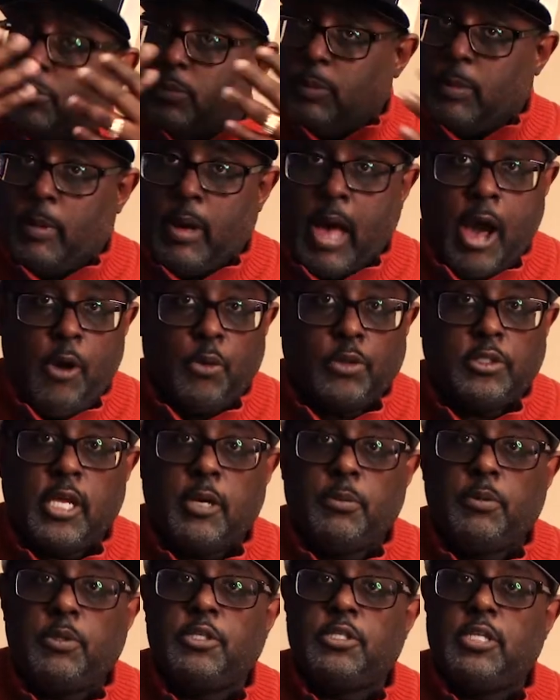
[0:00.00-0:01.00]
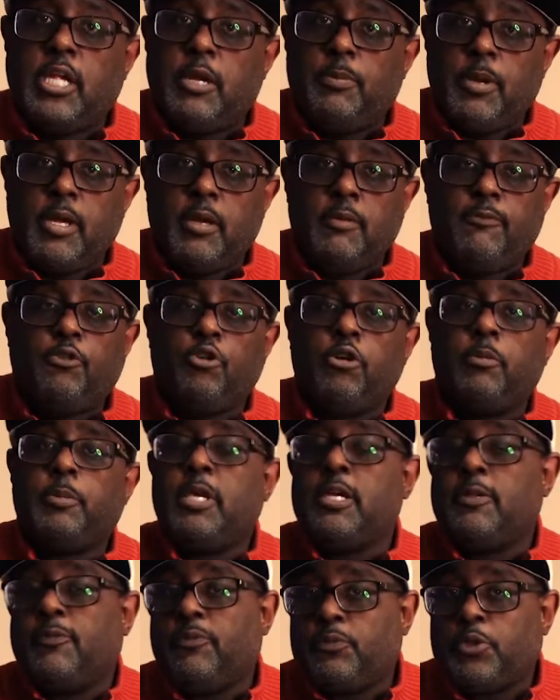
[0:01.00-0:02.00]
I was able to step in for them,
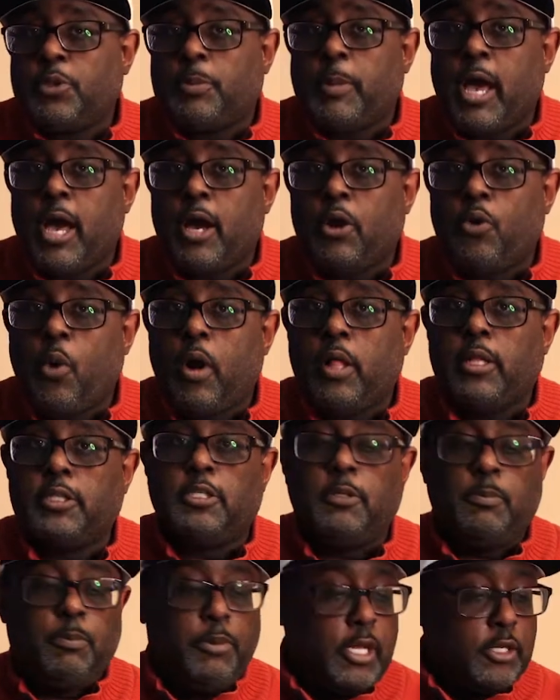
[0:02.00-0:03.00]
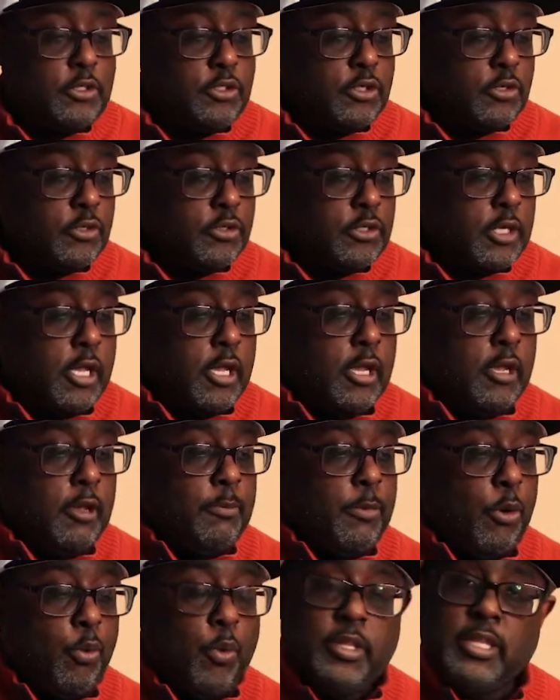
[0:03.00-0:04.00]
give them some high quality pictures.
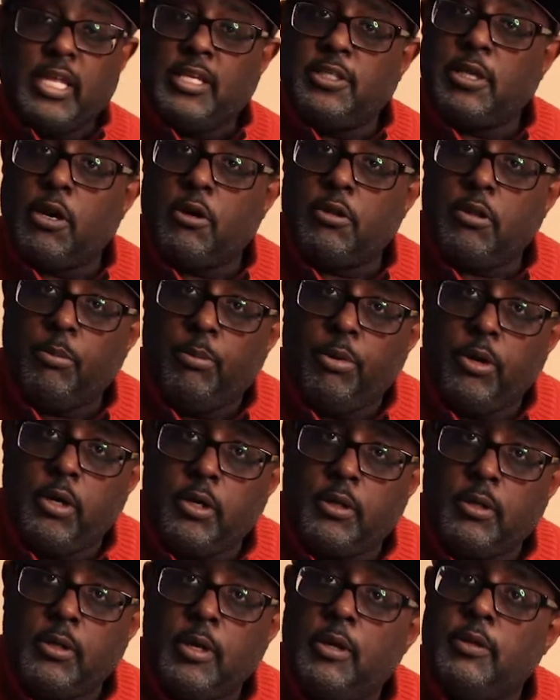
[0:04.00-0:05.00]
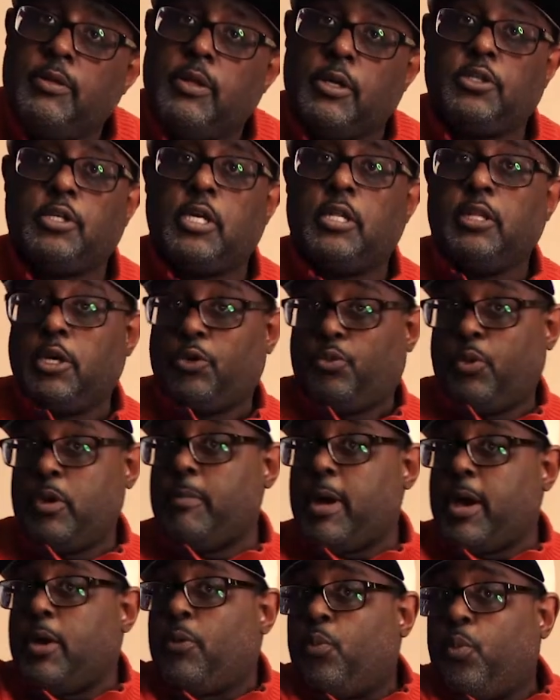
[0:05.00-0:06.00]
But when they saw the book, they said, look, we
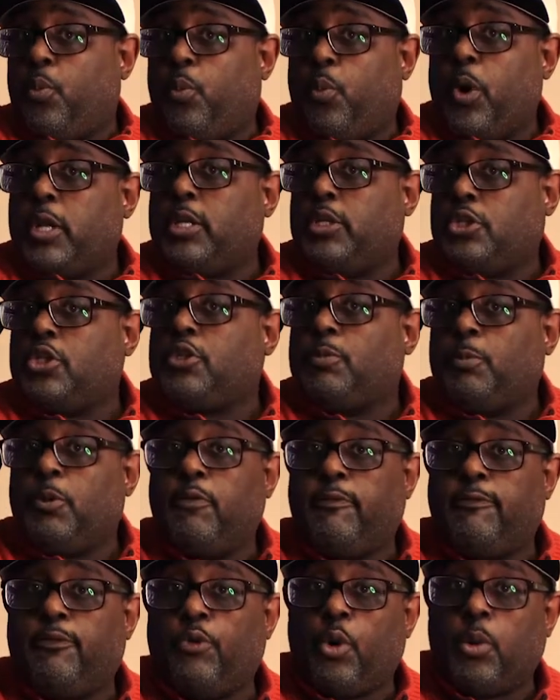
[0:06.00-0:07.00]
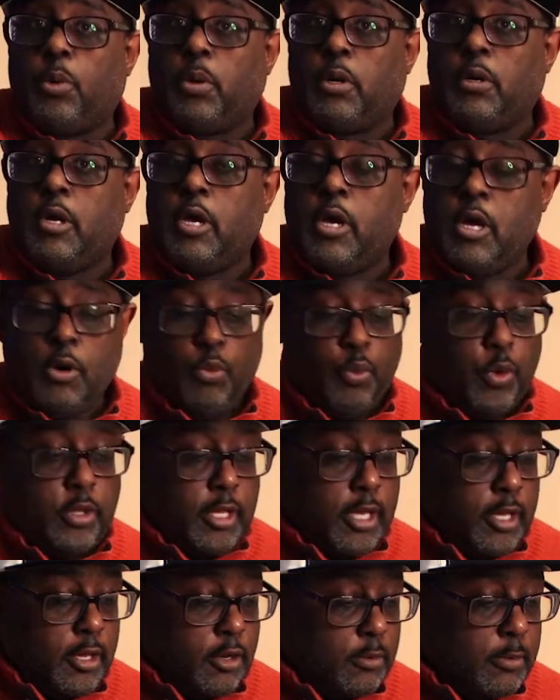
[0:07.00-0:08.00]
might want to just move forward with
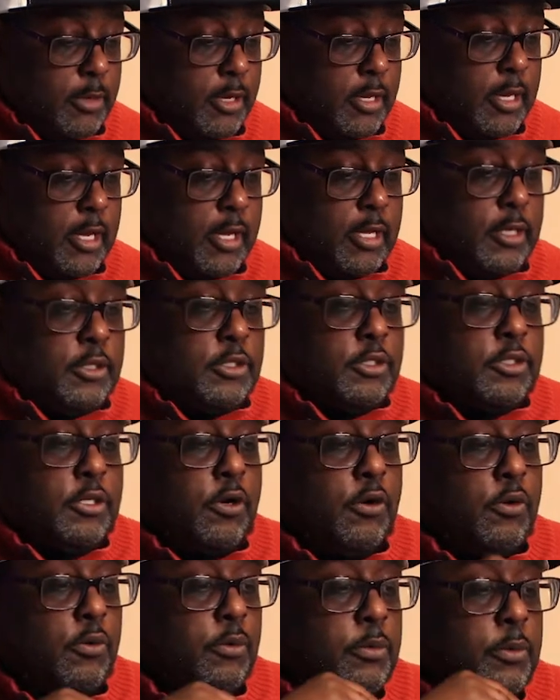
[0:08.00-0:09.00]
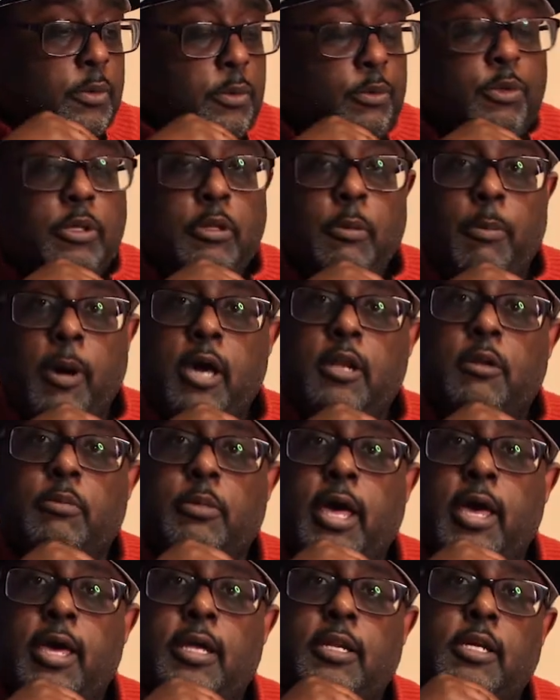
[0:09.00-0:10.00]
him. So the bottom
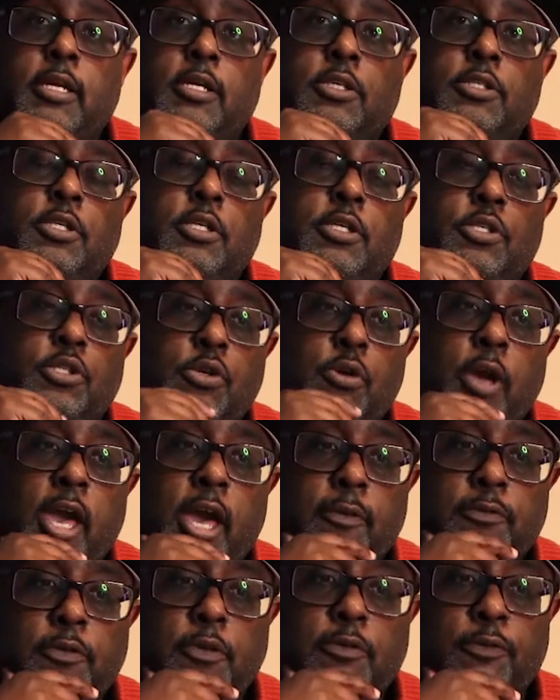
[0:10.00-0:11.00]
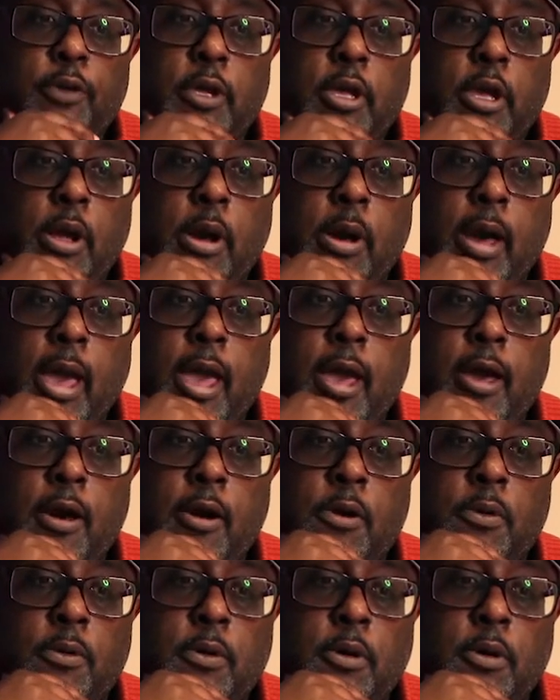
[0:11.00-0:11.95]
line is you have to figure out how